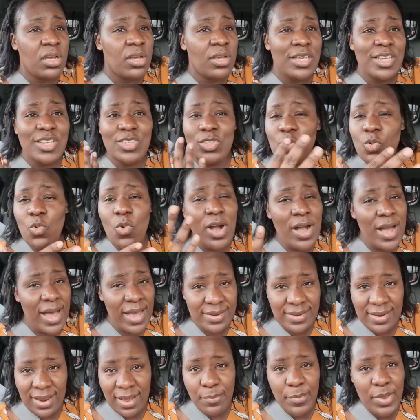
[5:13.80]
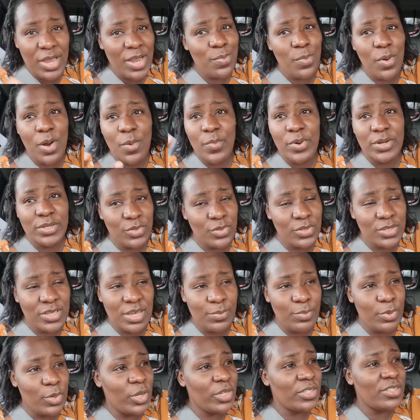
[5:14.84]
it's to work harder, make more money,
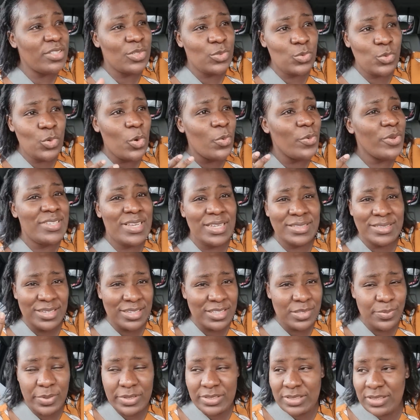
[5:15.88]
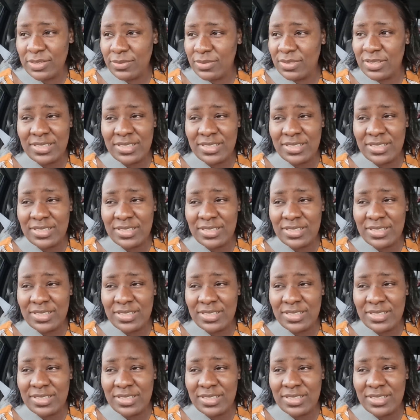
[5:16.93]
okay? Because things will always get expensive.